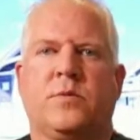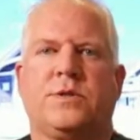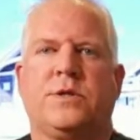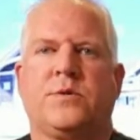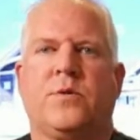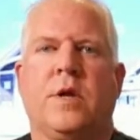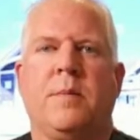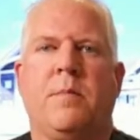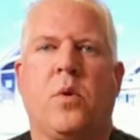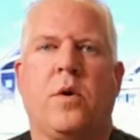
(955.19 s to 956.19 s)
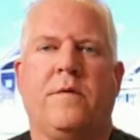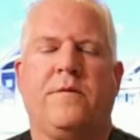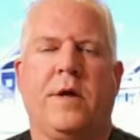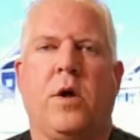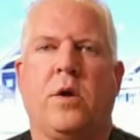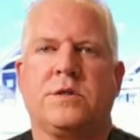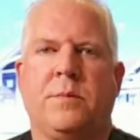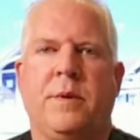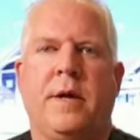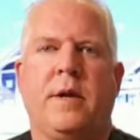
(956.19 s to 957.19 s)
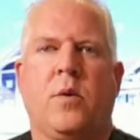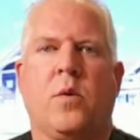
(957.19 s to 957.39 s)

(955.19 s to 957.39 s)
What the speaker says: which is really more of the ultimate